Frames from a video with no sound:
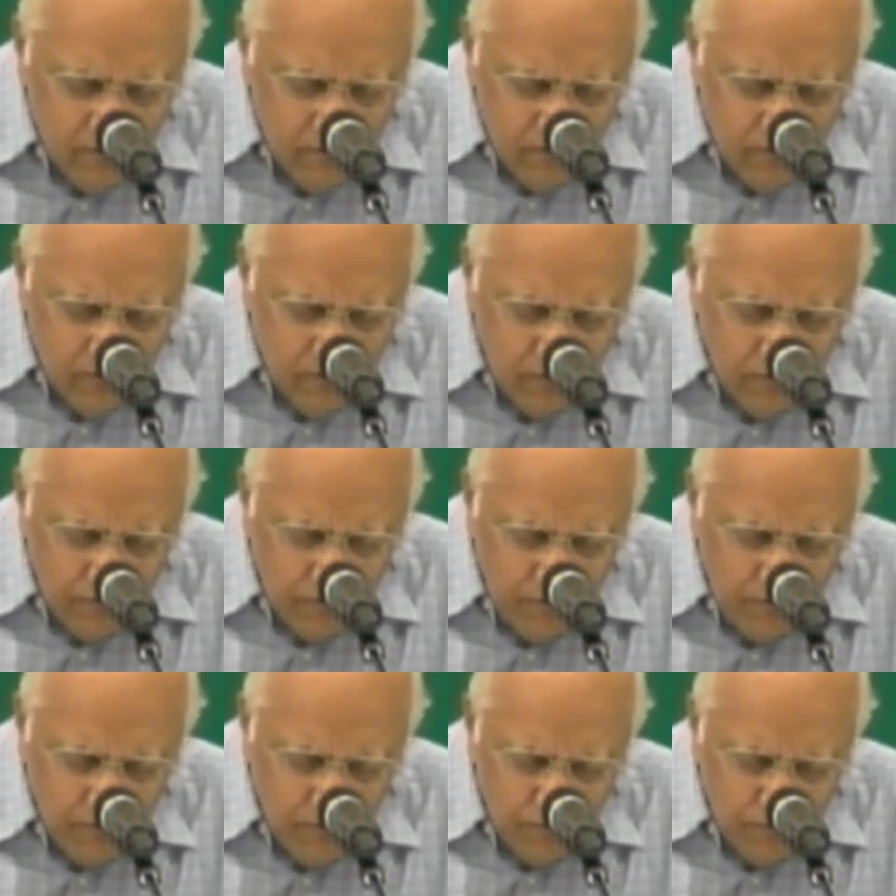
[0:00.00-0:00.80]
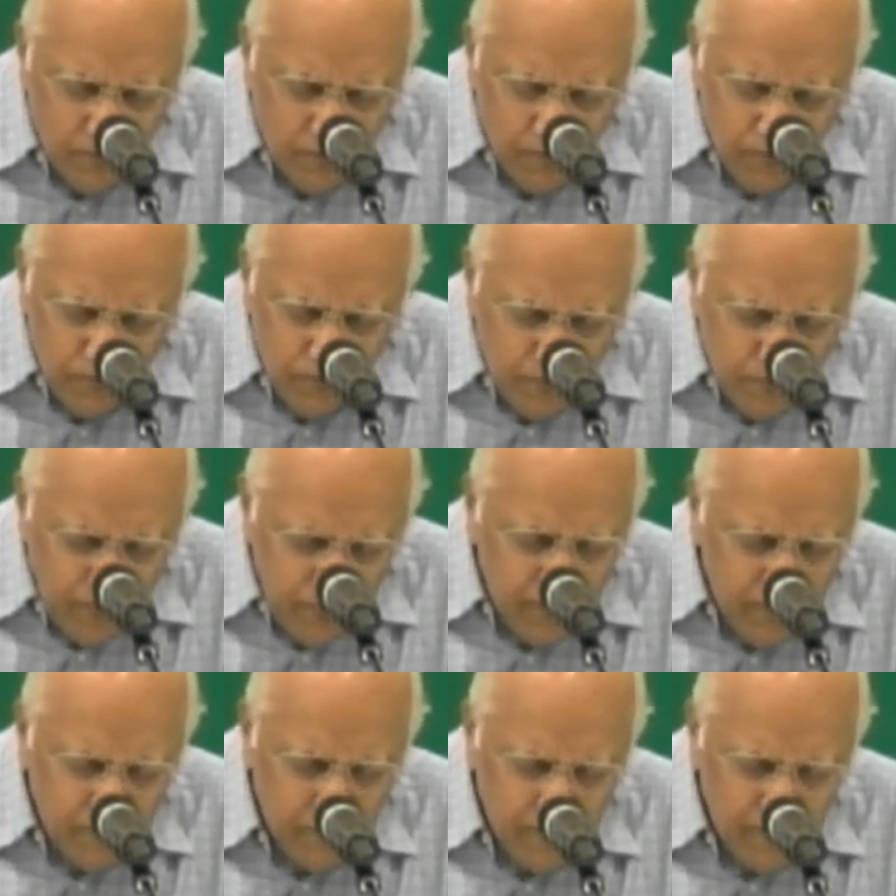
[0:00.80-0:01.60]
all of you who are
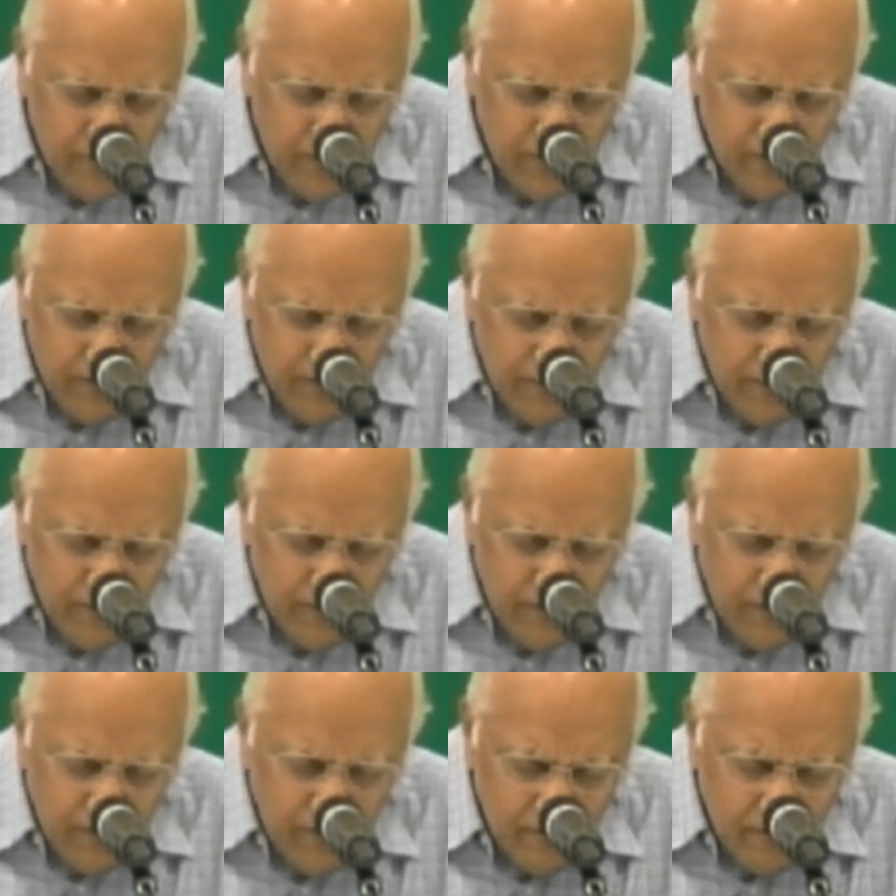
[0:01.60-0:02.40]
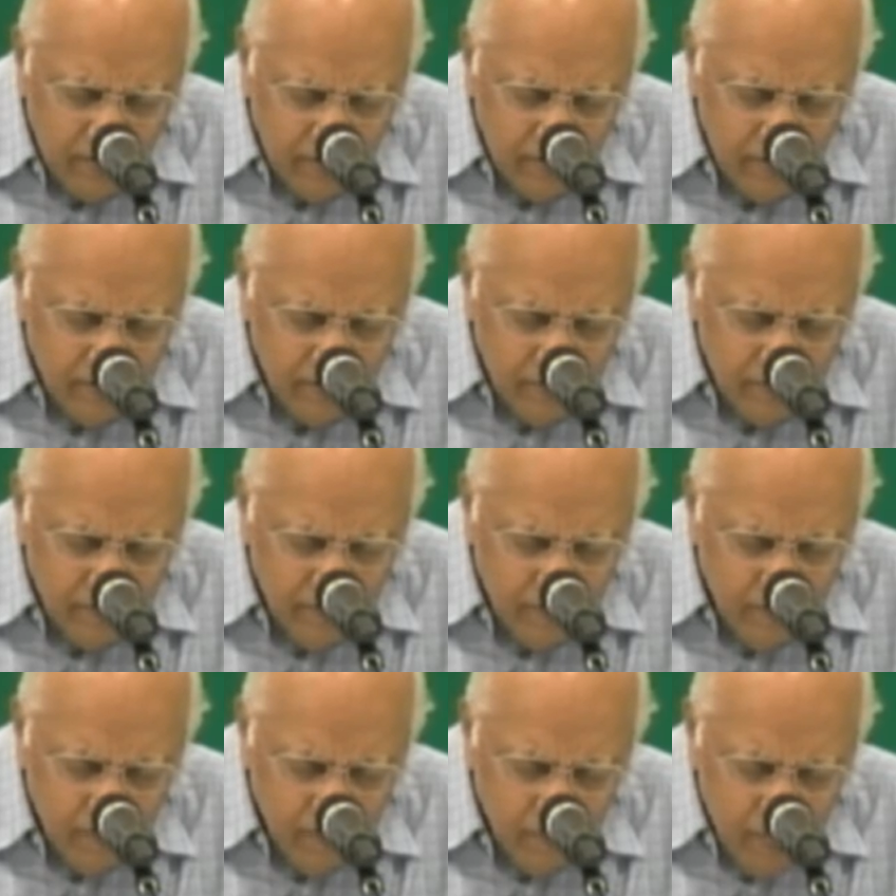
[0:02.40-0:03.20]
weary and heavy laden.
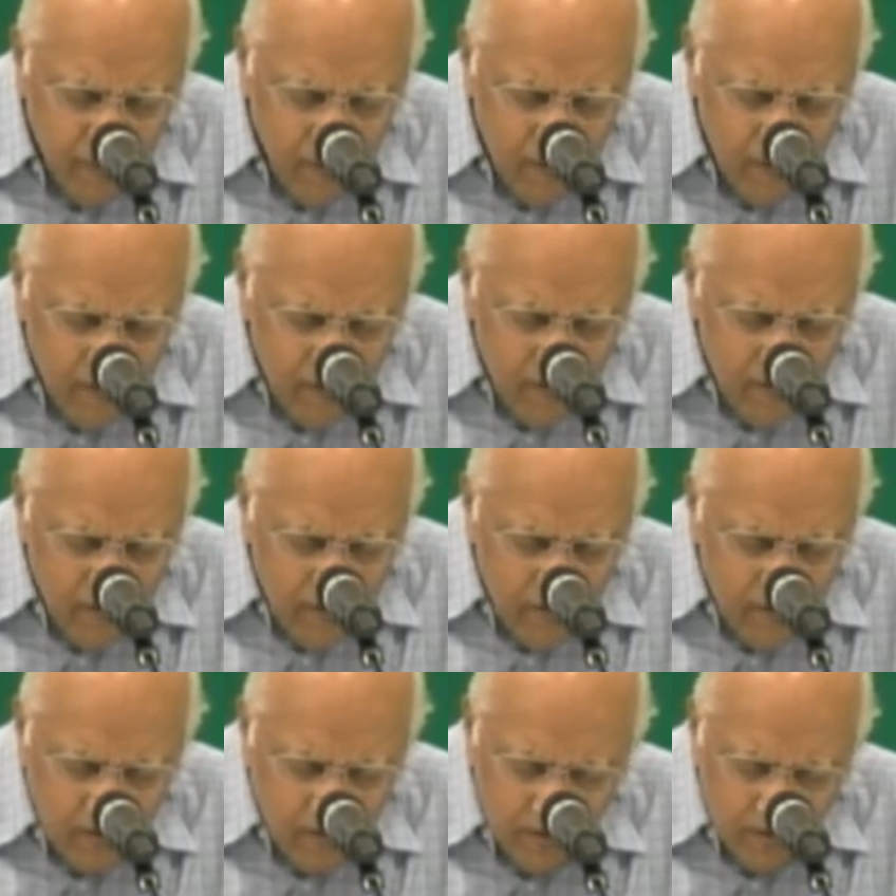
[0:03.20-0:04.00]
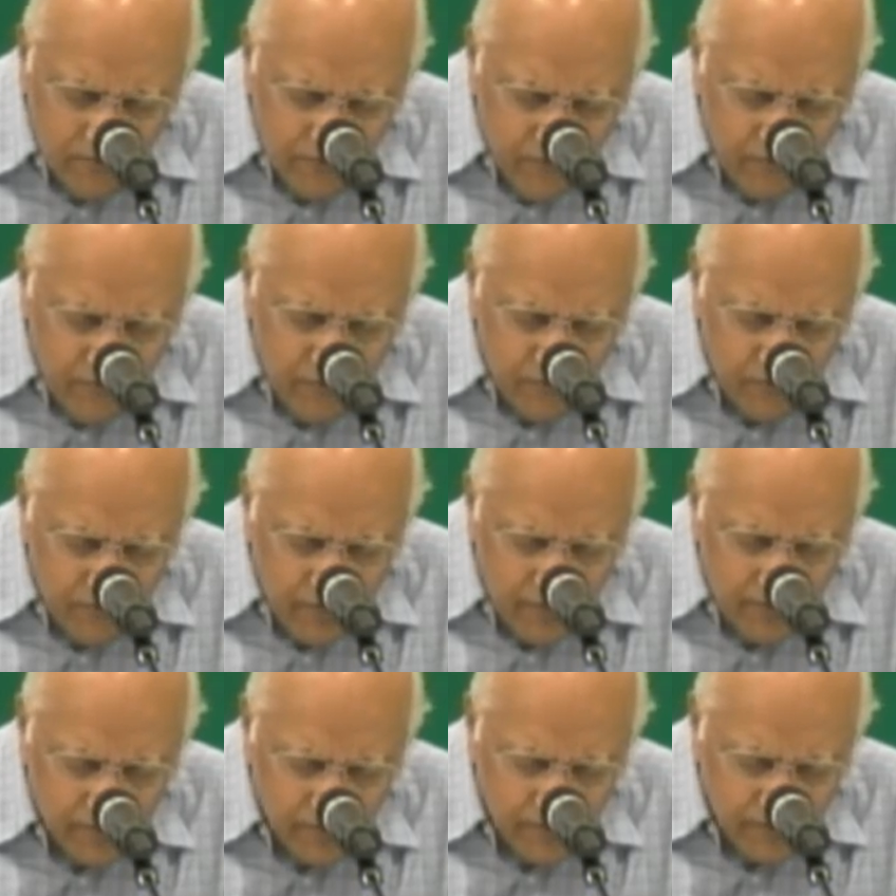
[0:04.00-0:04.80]
I will give you
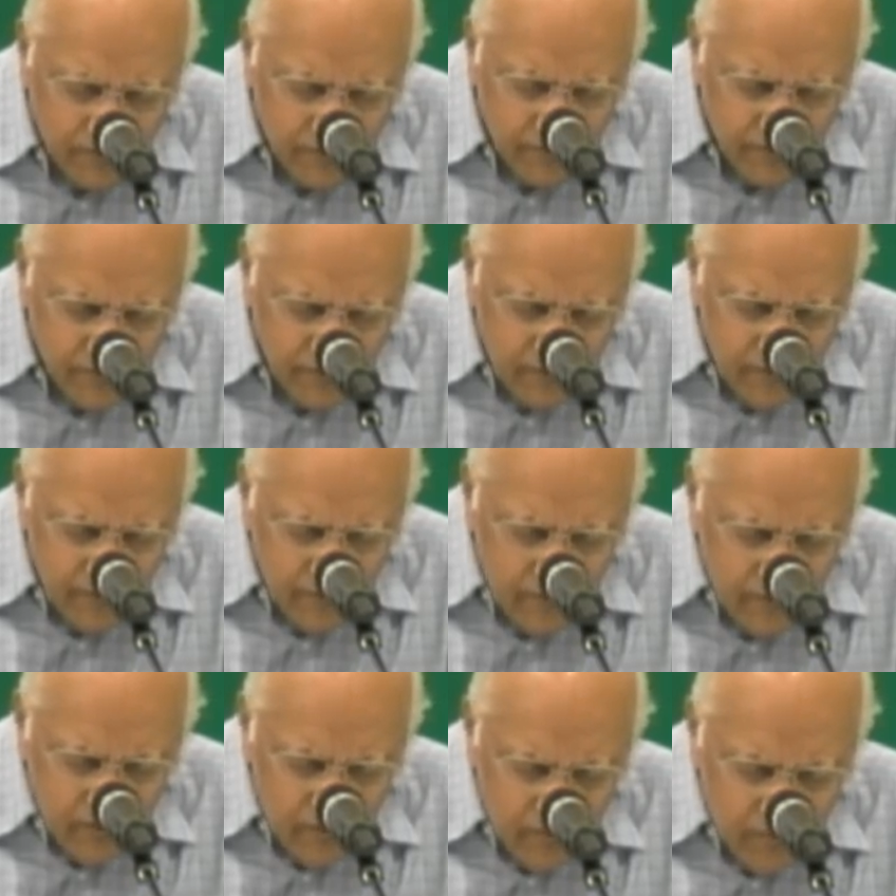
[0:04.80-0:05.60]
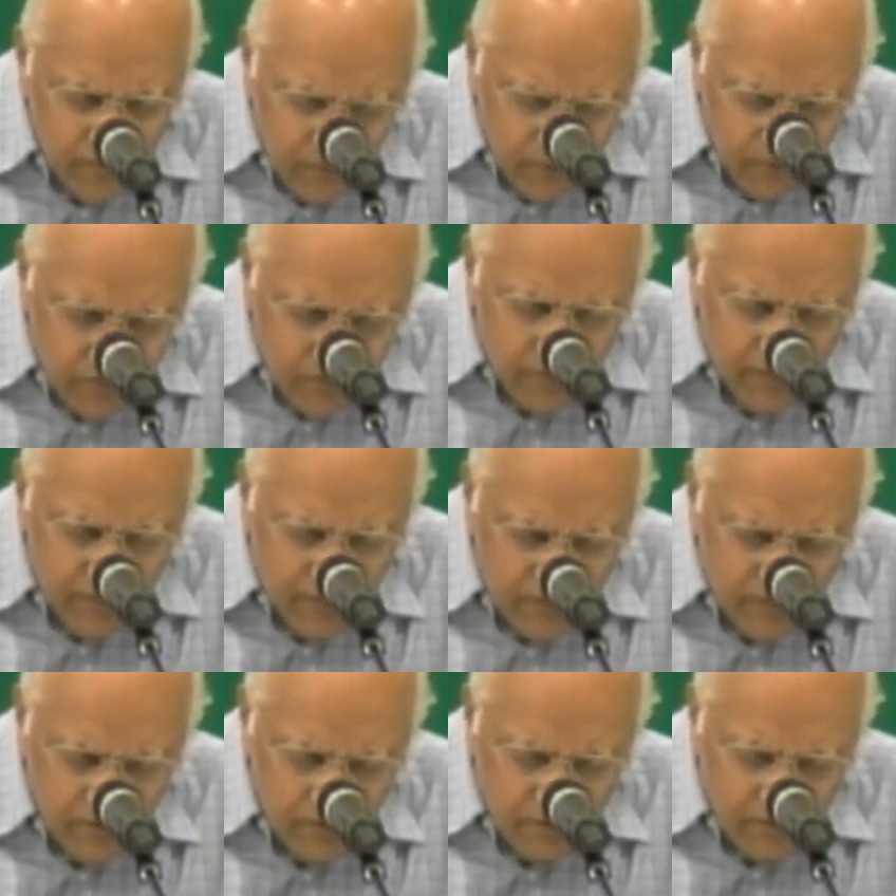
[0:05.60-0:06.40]
rest. We want to
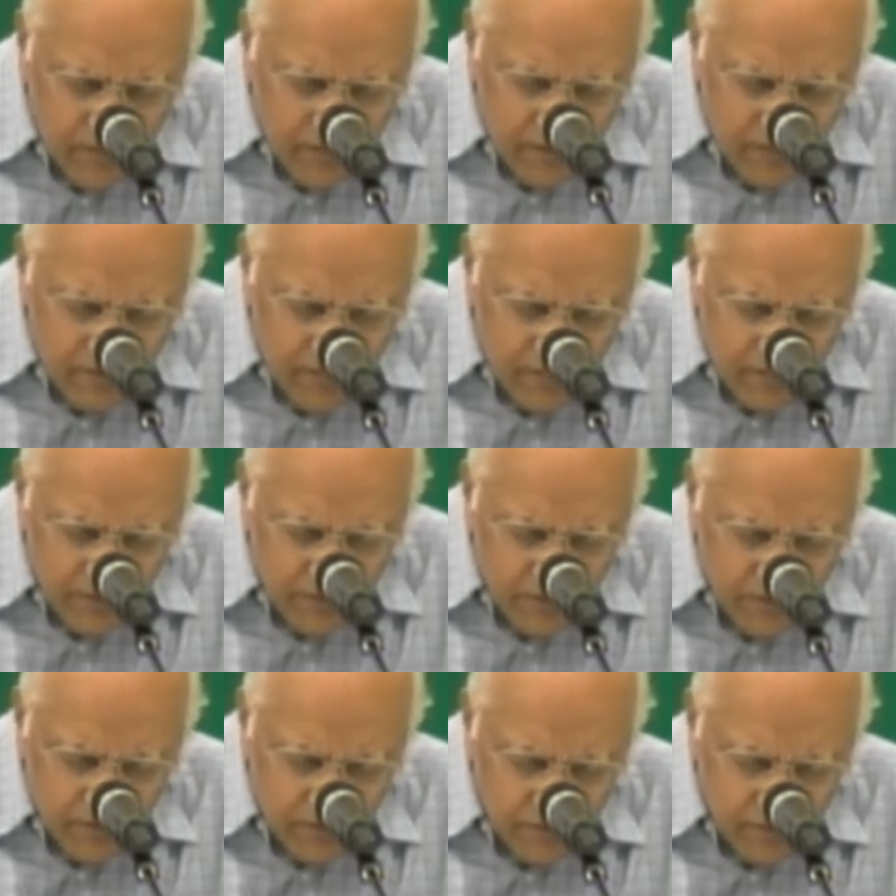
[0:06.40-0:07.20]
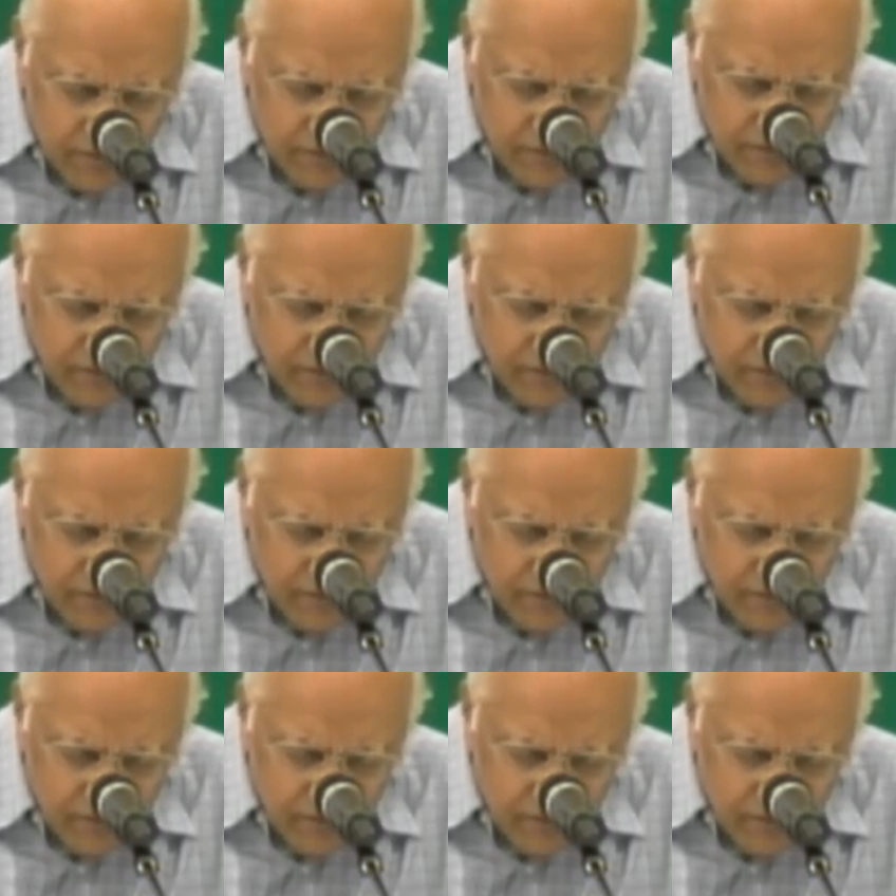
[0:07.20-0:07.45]
enter into that rest, Lord.